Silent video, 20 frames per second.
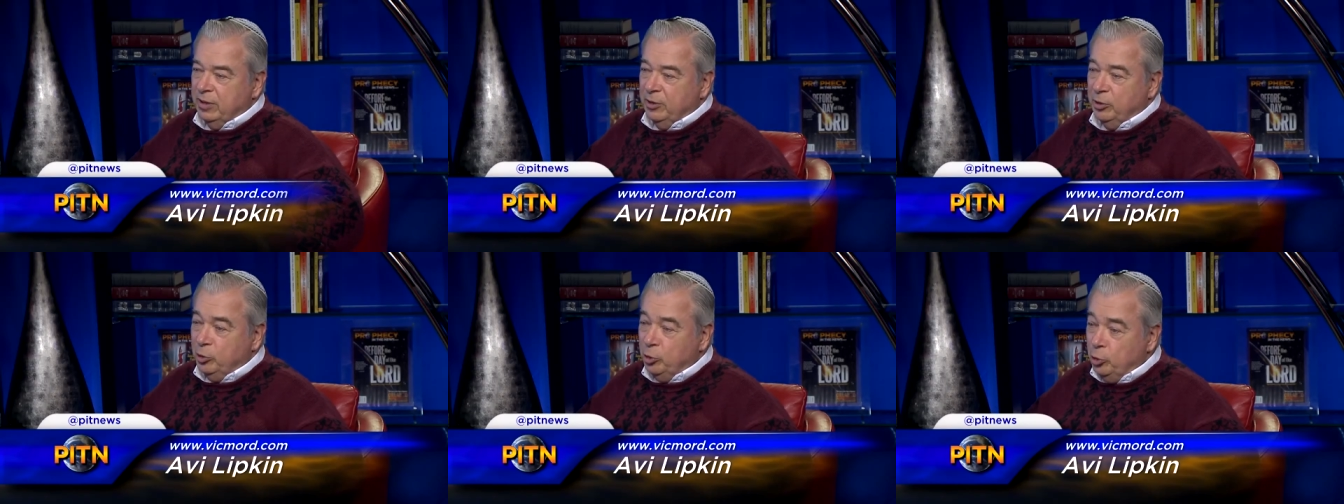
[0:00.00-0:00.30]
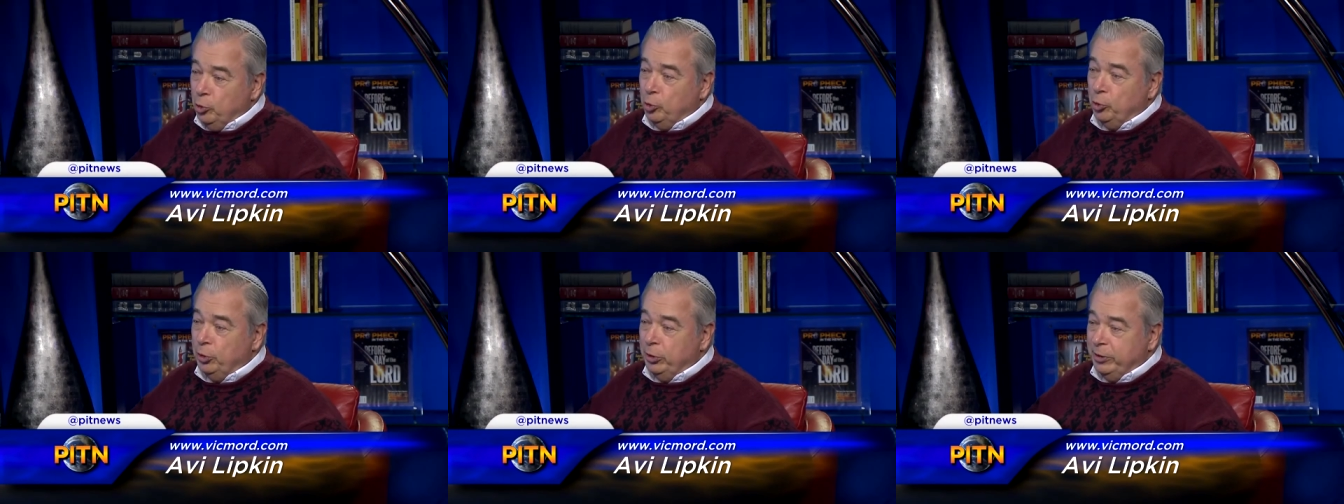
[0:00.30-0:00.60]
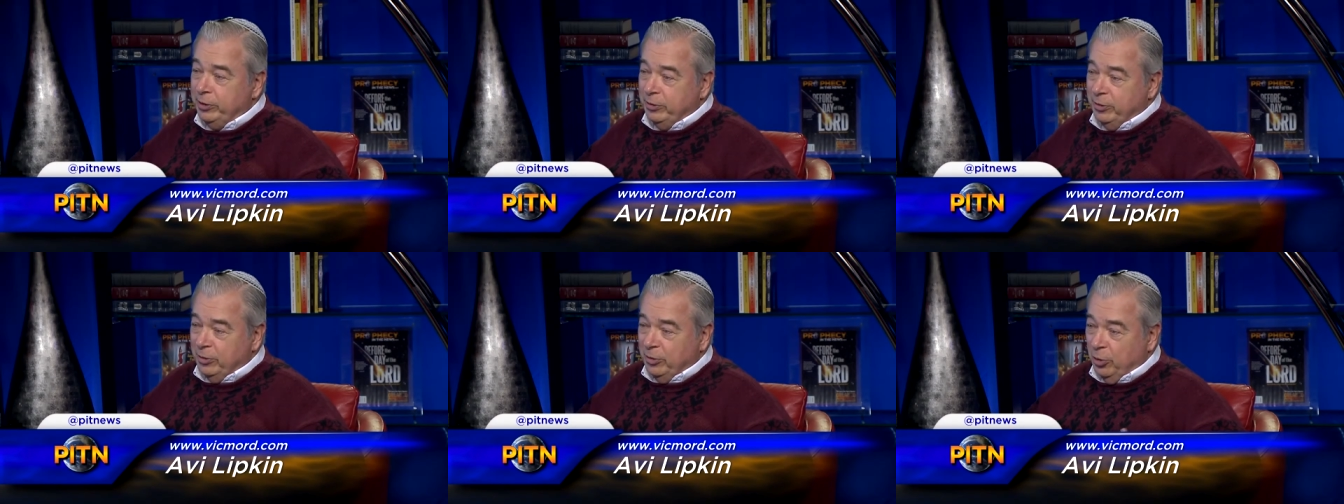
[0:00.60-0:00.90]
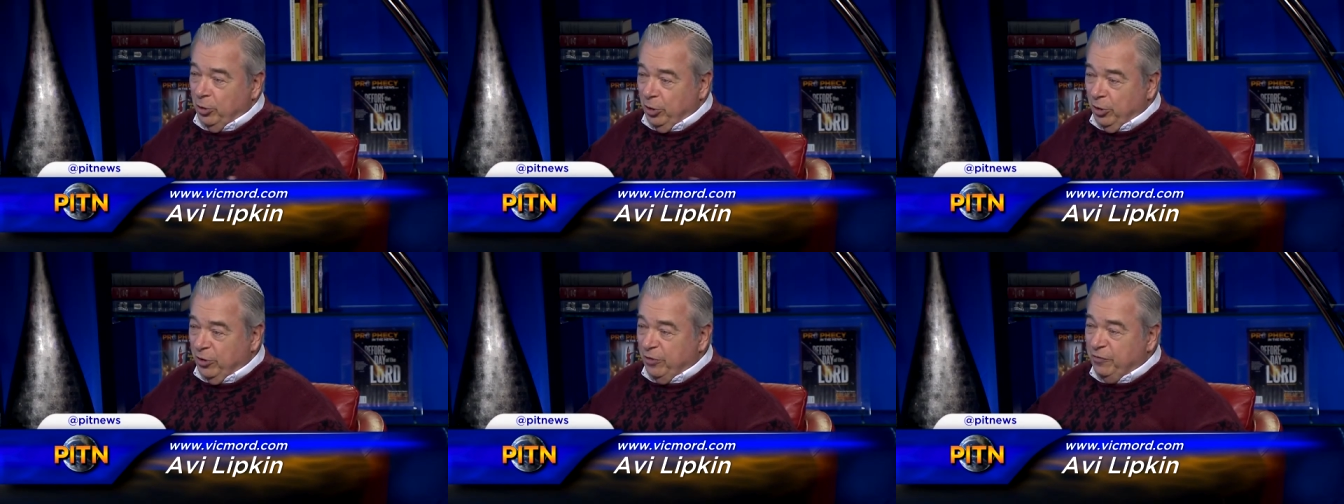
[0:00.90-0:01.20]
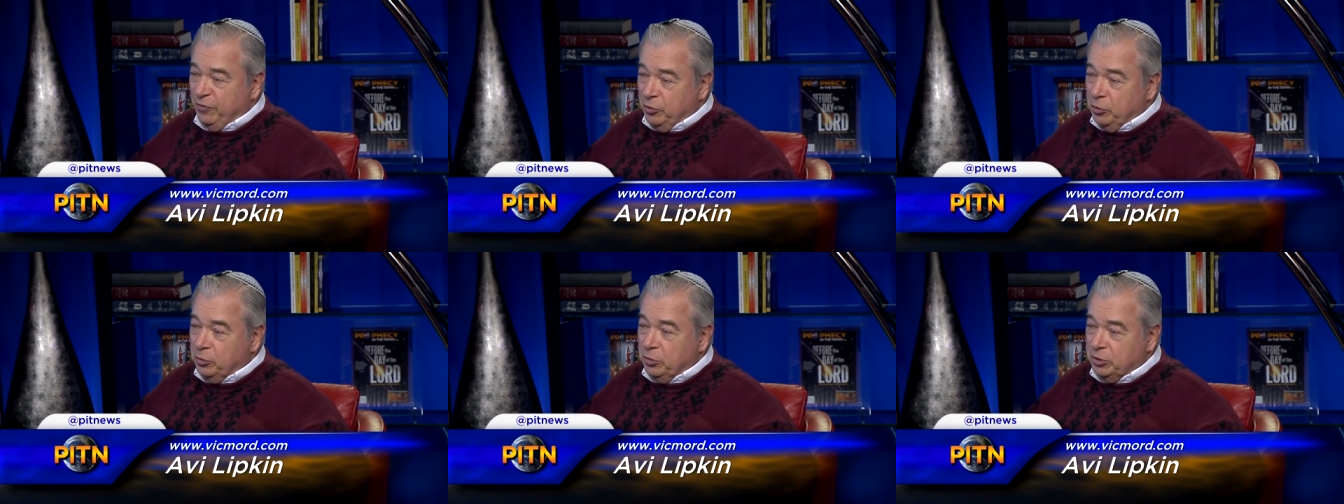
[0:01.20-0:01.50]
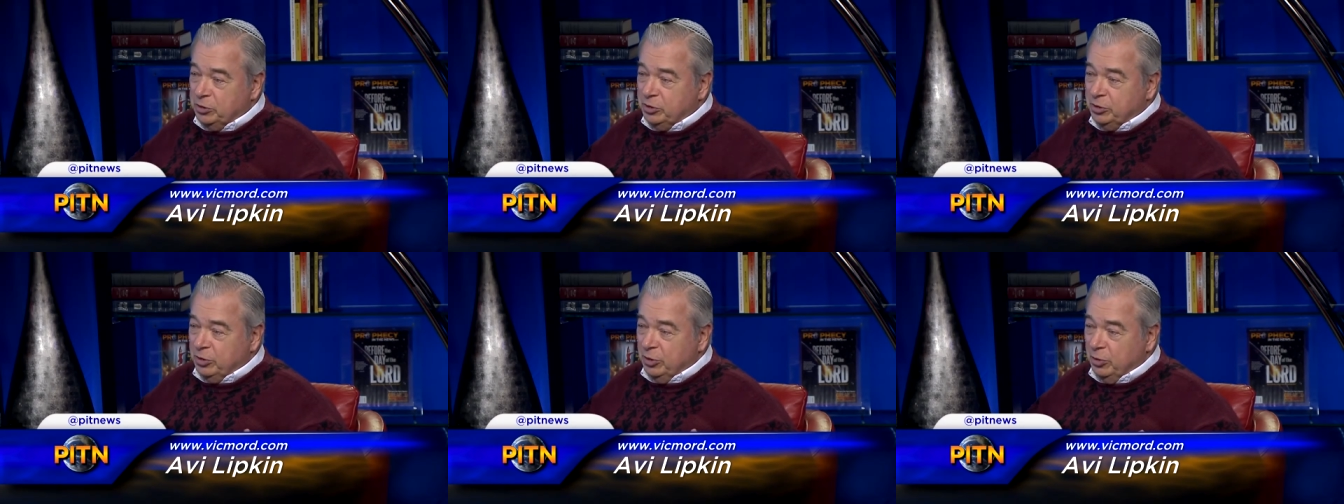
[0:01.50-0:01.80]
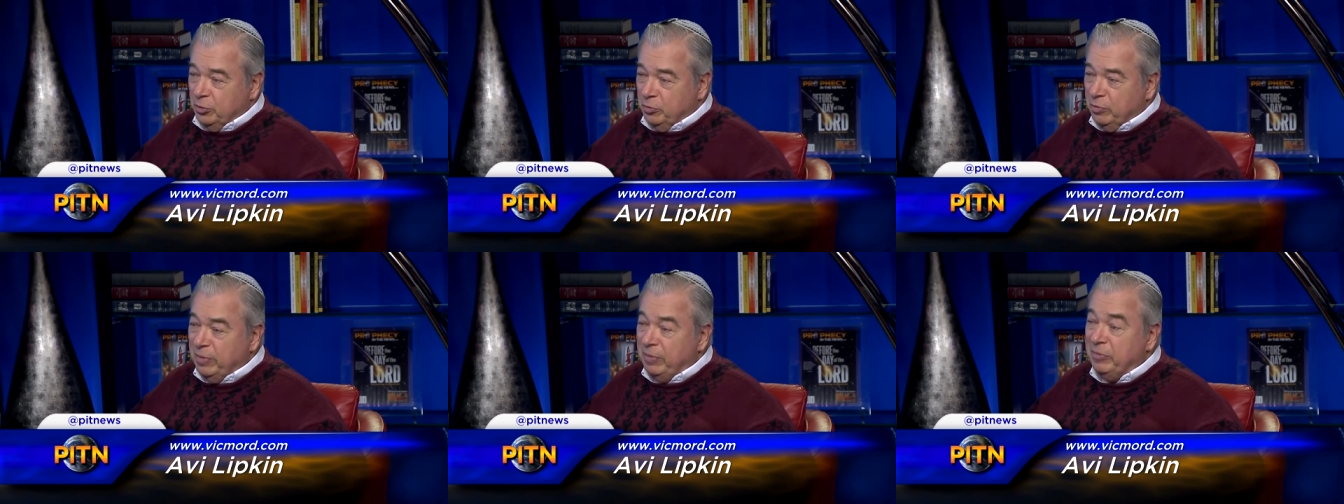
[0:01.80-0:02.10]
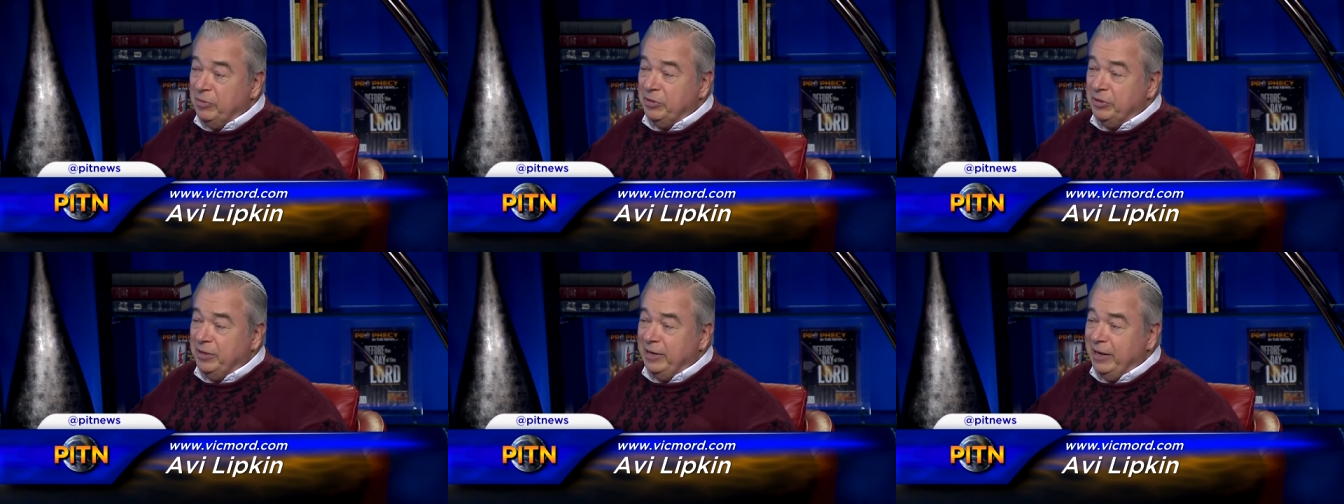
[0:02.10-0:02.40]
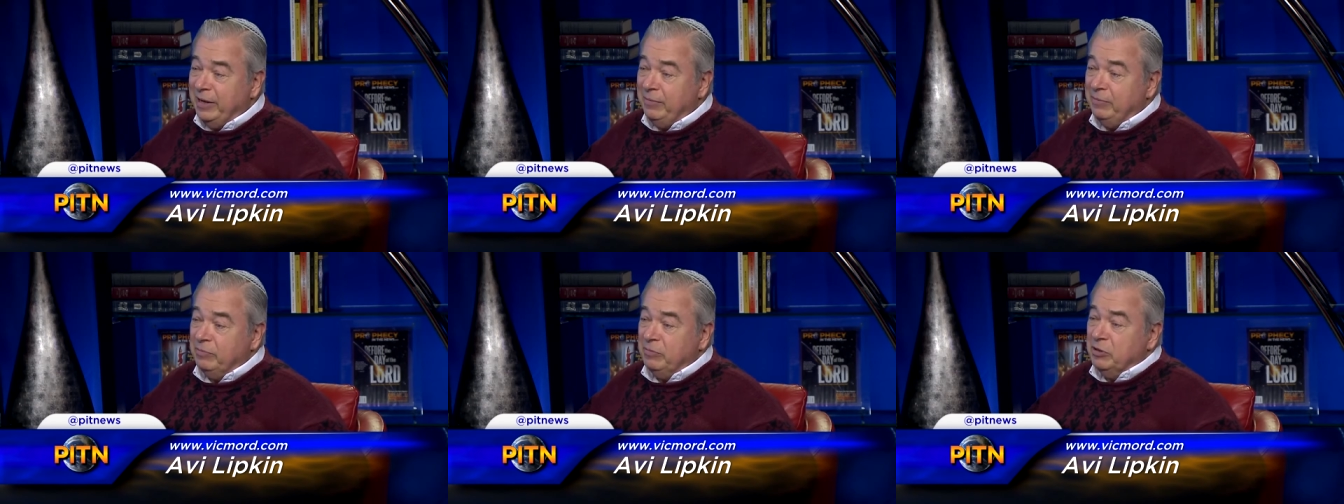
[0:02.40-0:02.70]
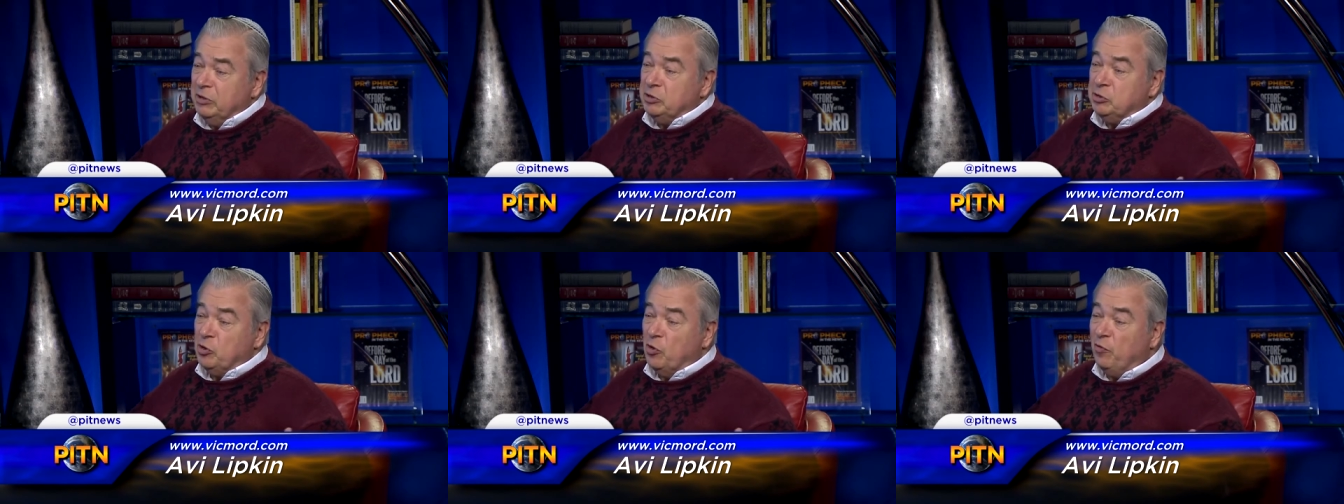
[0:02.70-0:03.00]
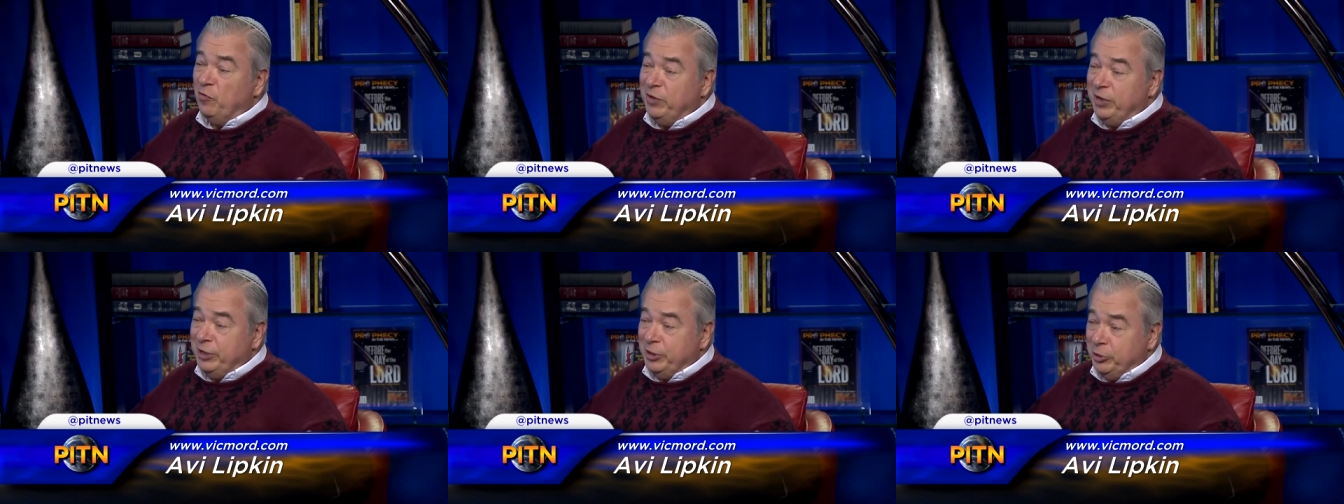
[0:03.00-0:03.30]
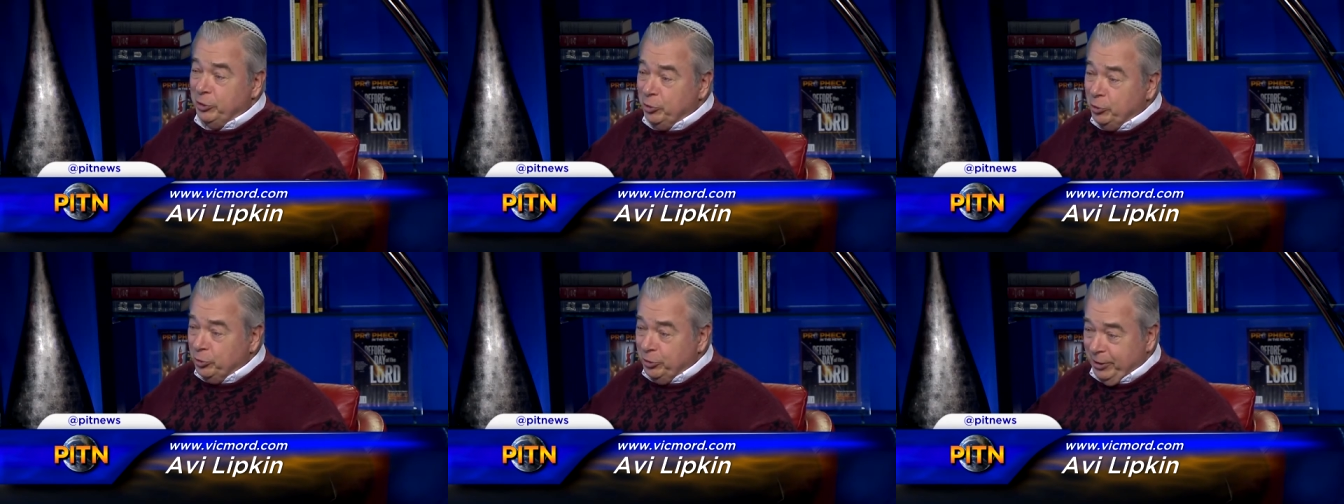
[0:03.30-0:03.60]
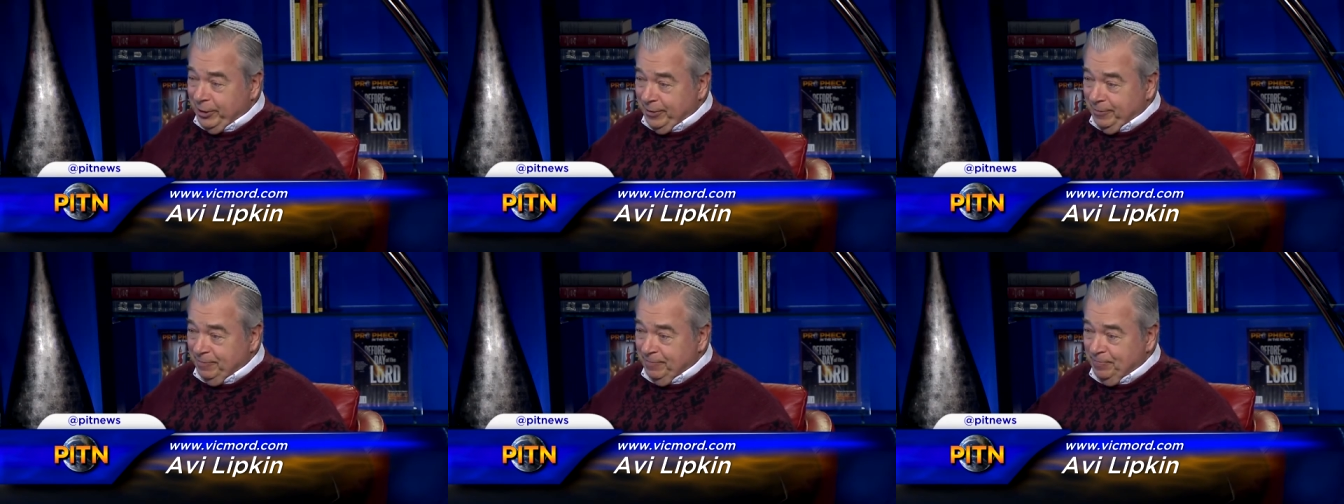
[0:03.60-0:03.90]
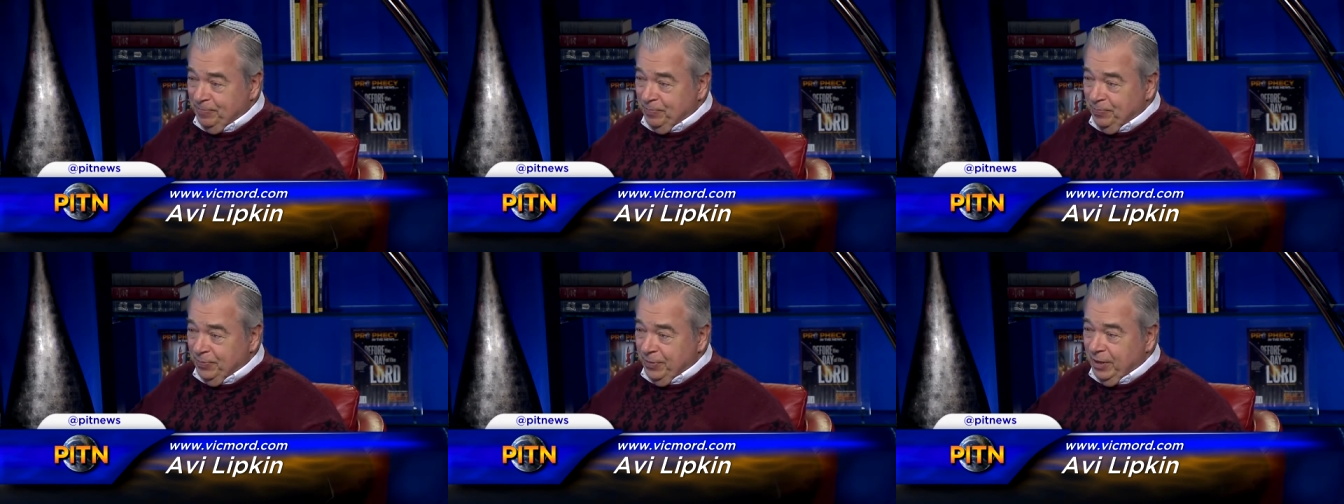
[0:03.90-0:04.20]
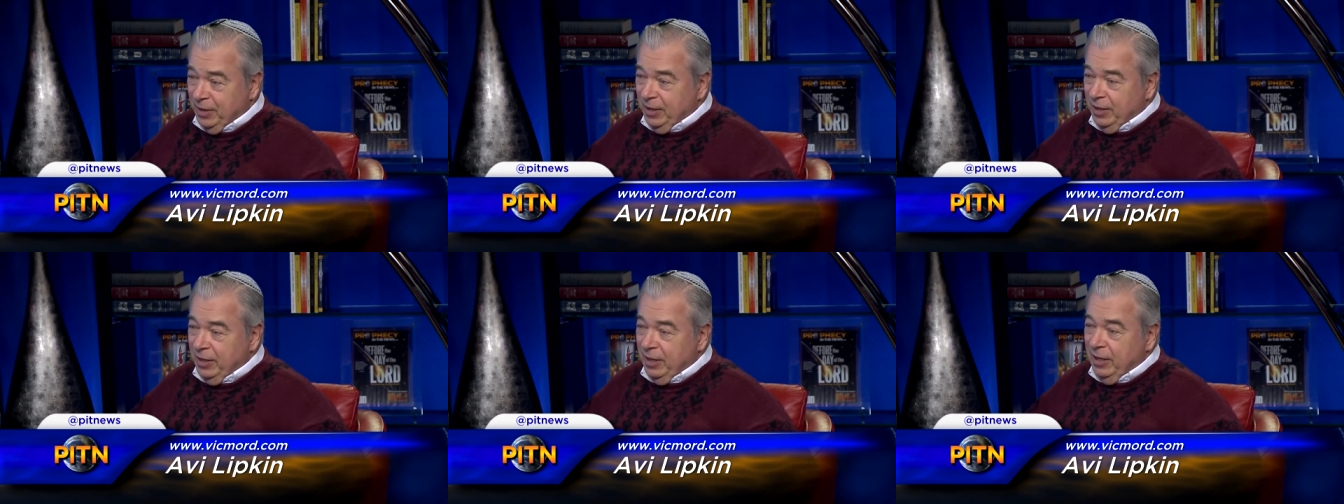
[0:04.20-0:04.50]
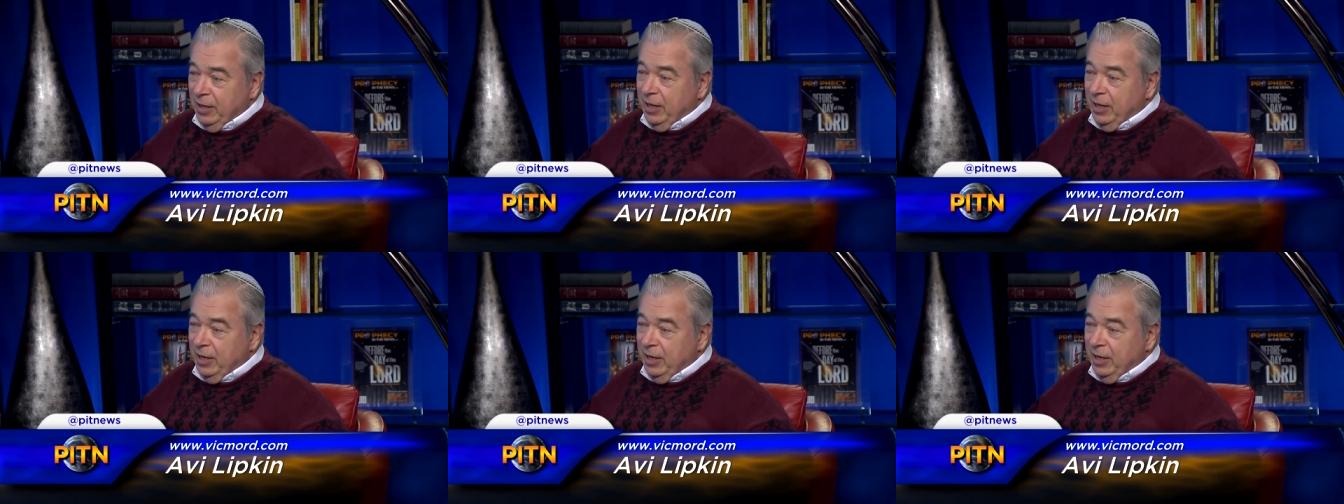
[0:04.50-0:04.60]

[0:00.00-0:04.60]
you and all our viewers remember the name the Soviet Union. Yes.